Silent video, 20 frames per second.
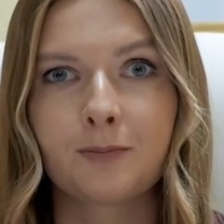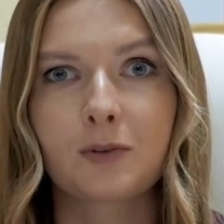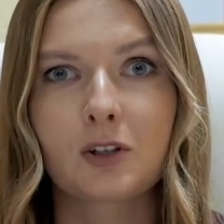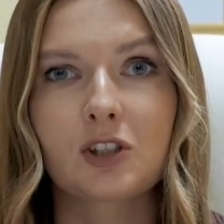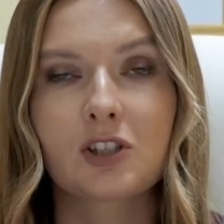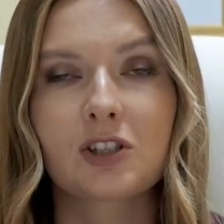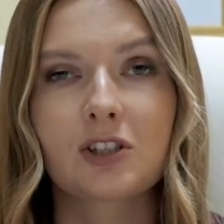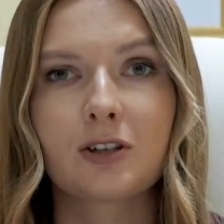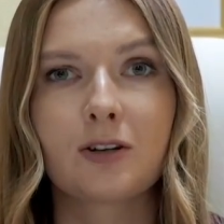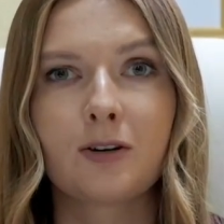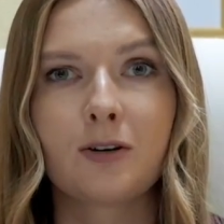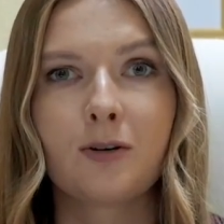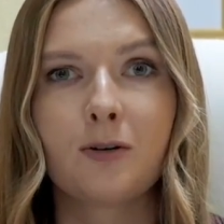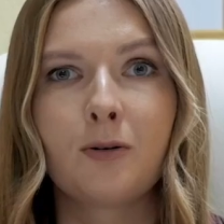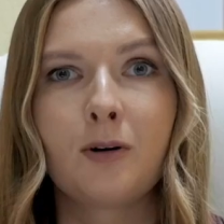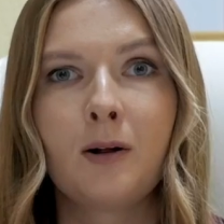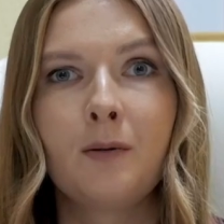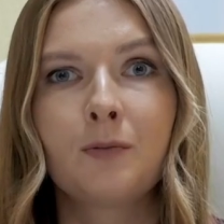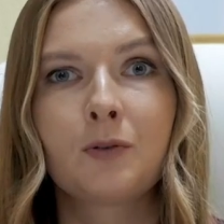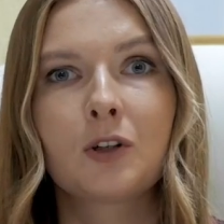
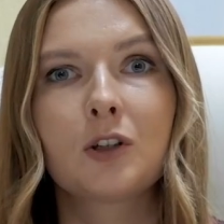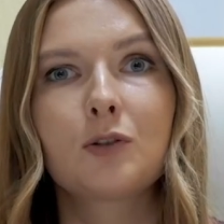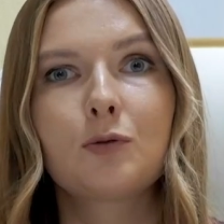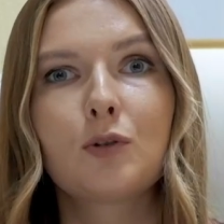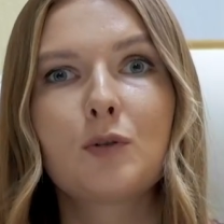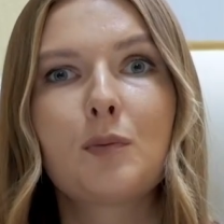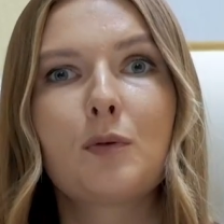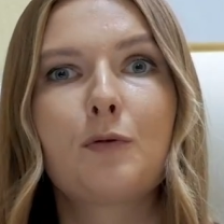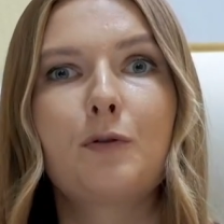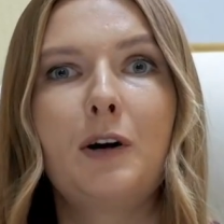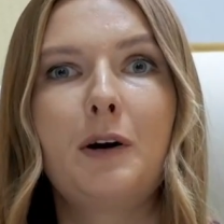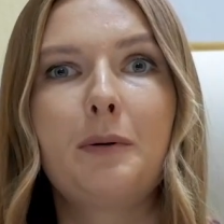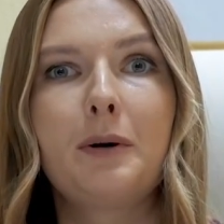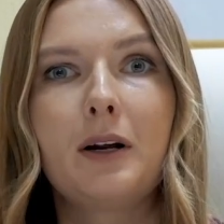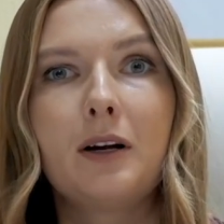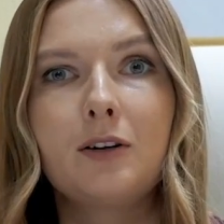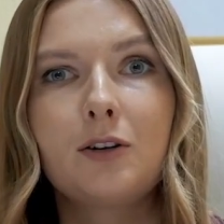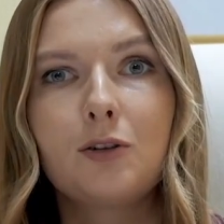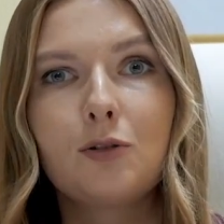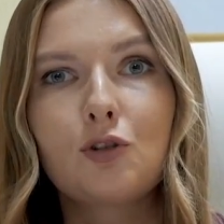So it would be
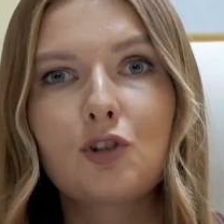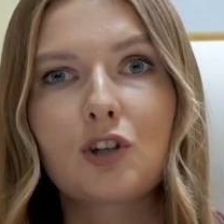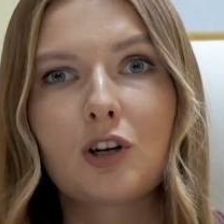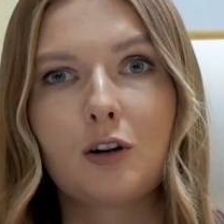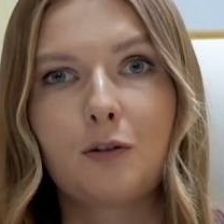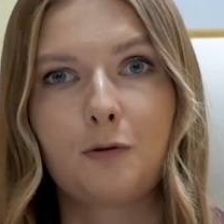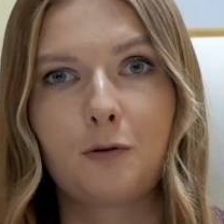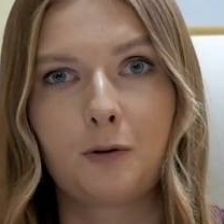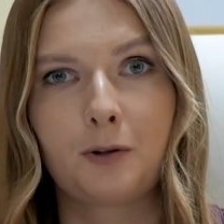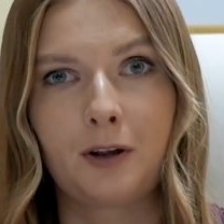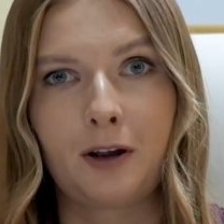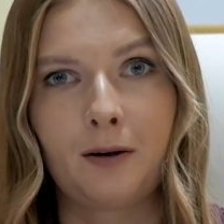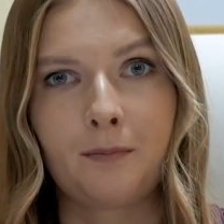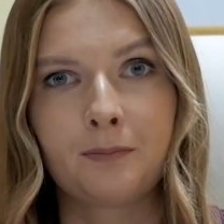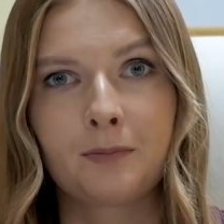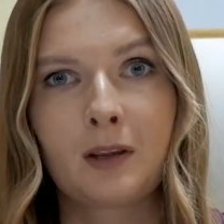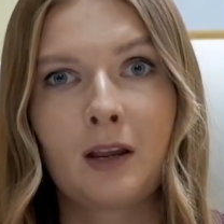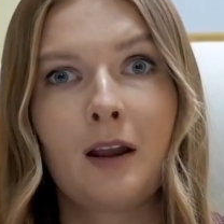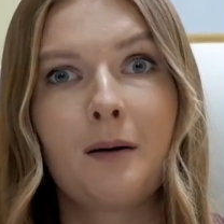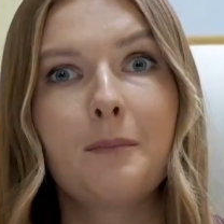very unusual for
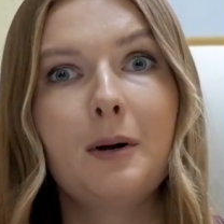them.